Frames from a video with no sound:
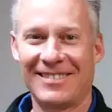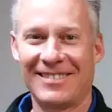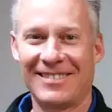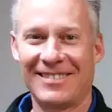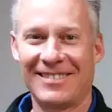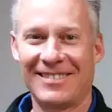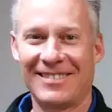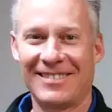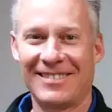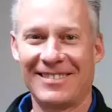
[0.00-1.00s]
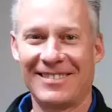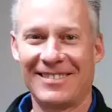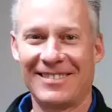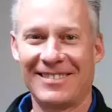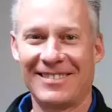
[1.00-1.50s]

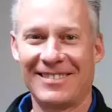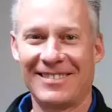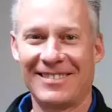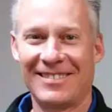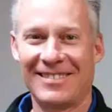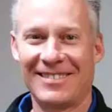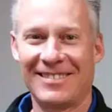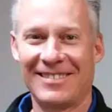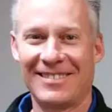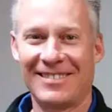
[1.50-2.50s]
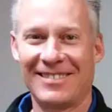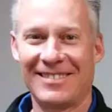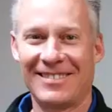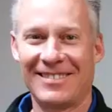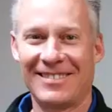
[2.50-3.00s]

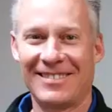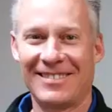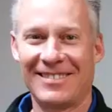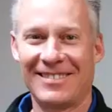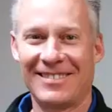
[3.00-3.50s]
This is a still picture; no speech is visible.